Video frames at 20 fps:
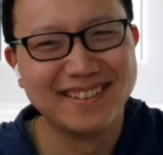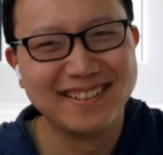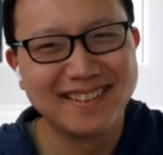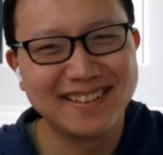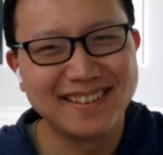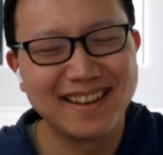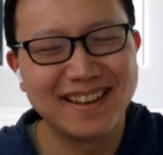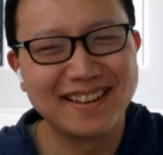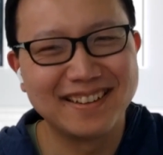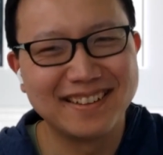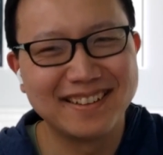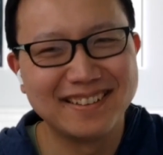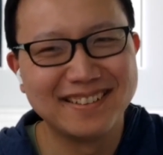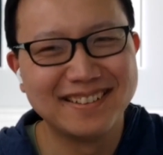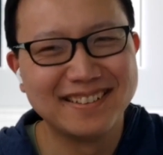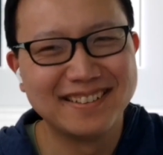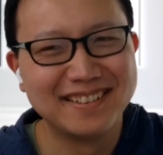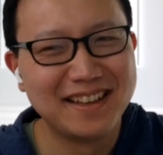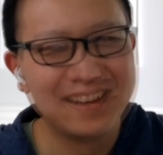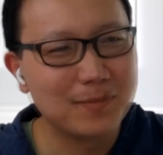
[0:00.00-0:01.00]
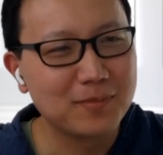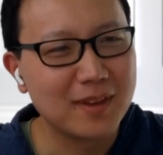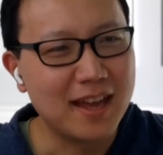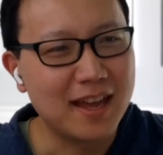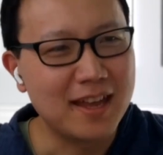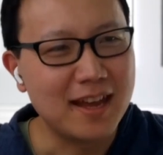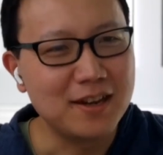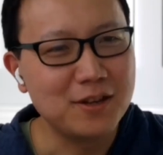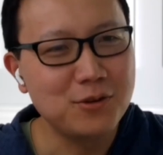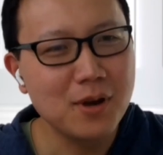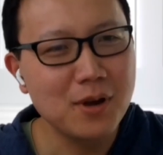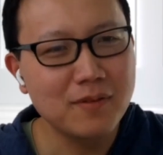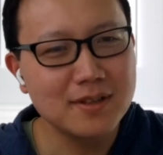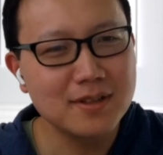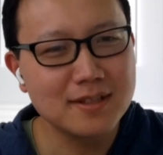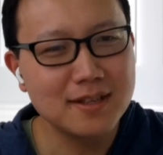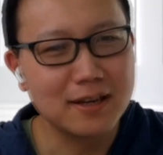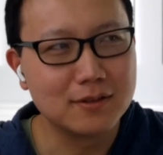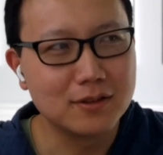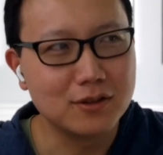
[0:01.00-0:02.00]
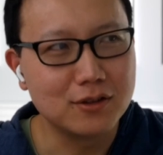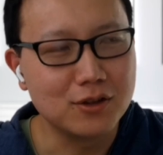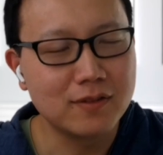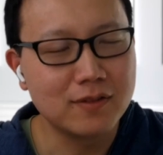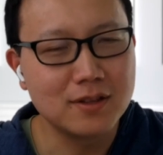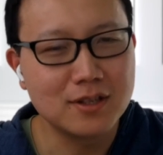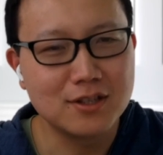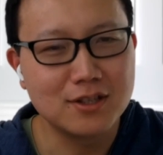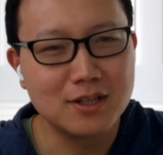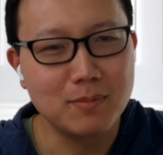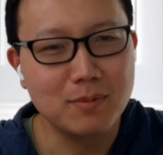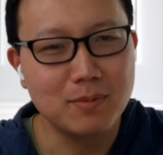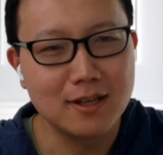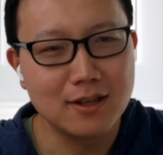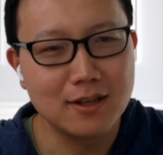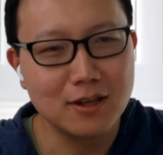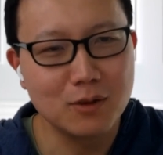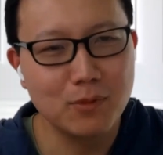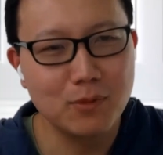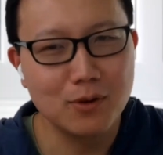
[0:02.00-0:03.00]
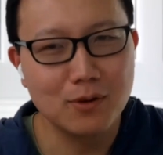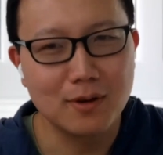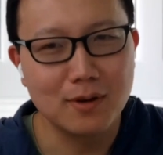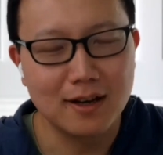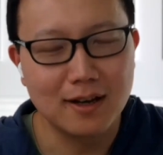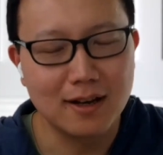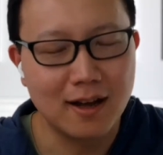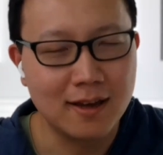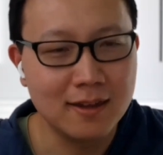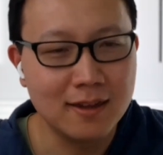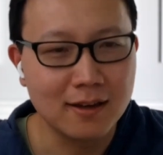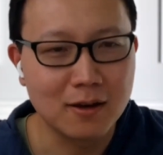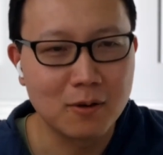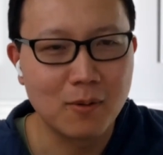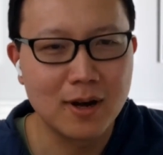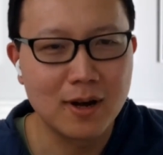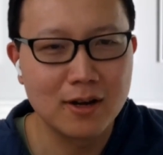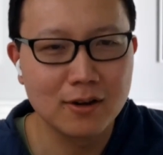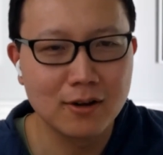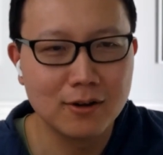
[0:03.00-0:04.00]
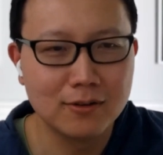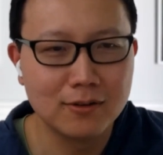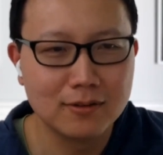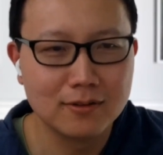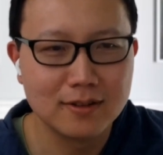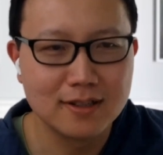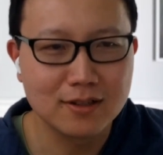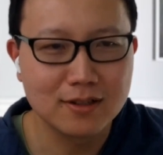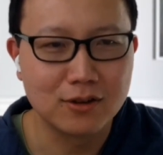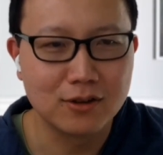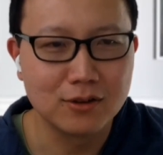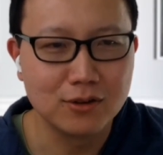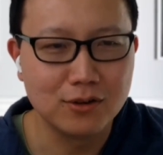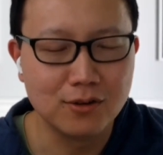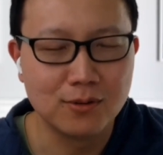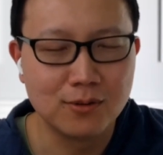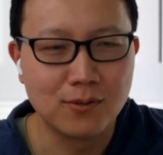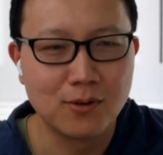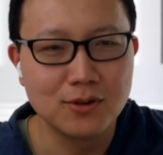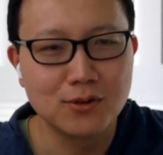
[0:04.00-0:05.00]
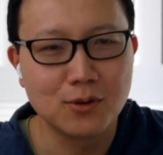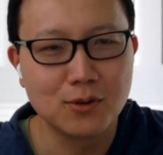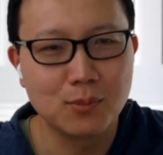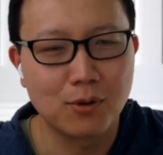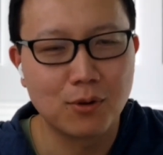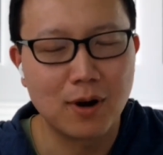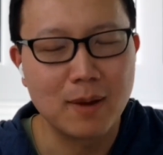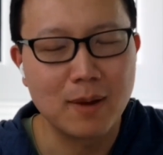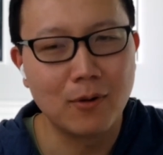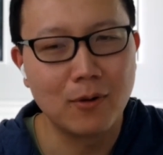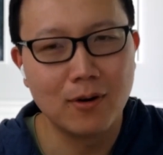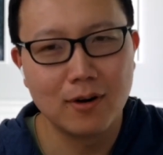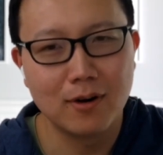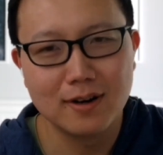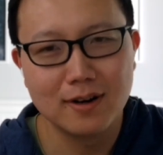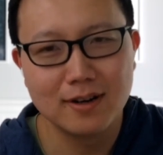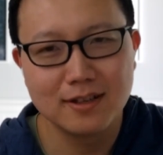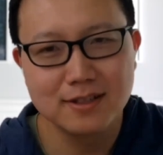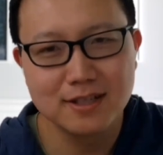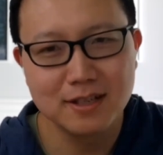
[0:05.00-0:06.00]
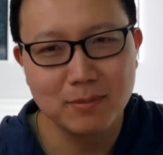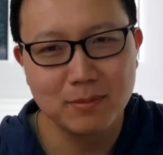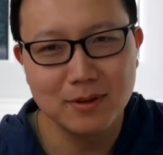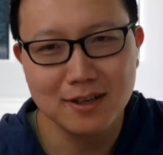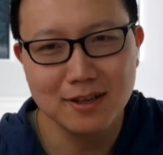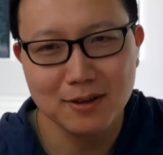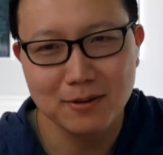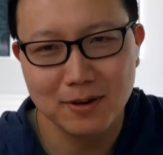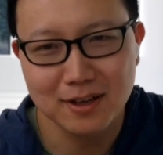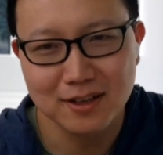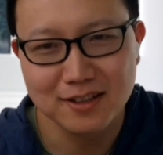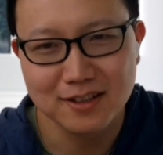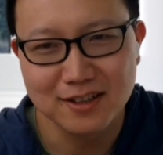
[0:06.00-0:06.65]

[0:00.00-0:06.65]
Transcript: Yeah. And you have this you have this GPT that you built, I think a while ago. It's called Universal Primer GPT, right?